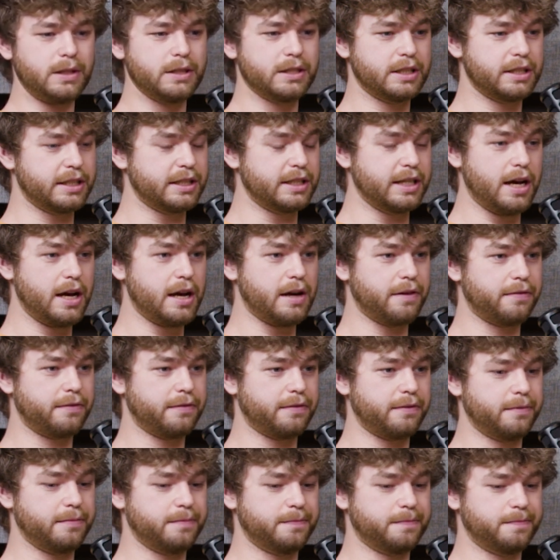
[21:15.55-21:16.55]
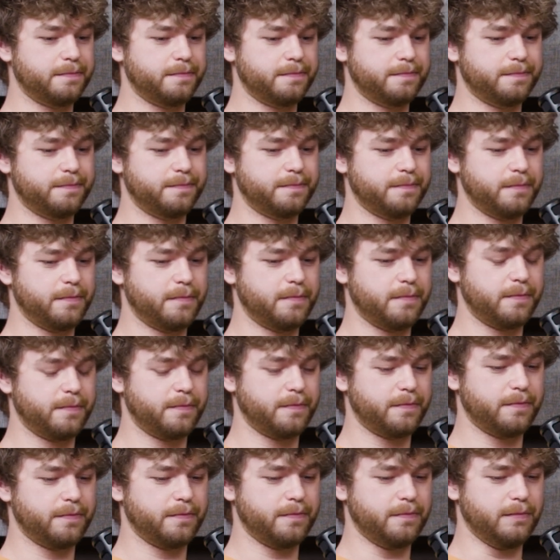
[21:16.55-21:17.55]
stuff.
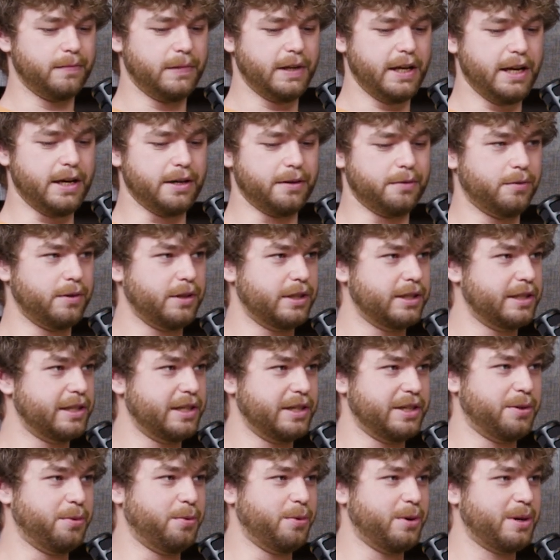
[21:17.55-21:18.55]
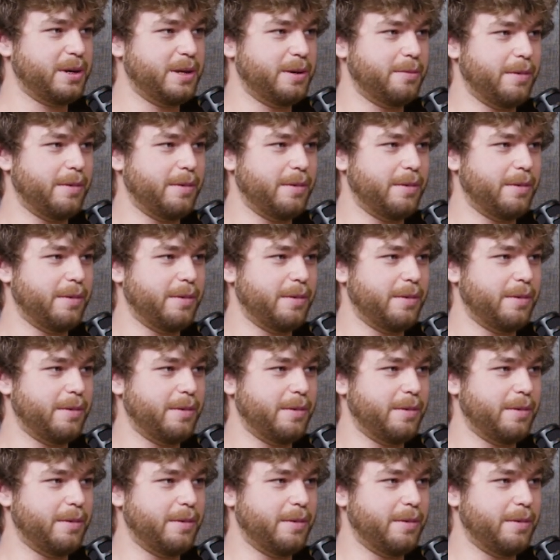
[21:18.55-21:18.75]
Yeah, what is there to worry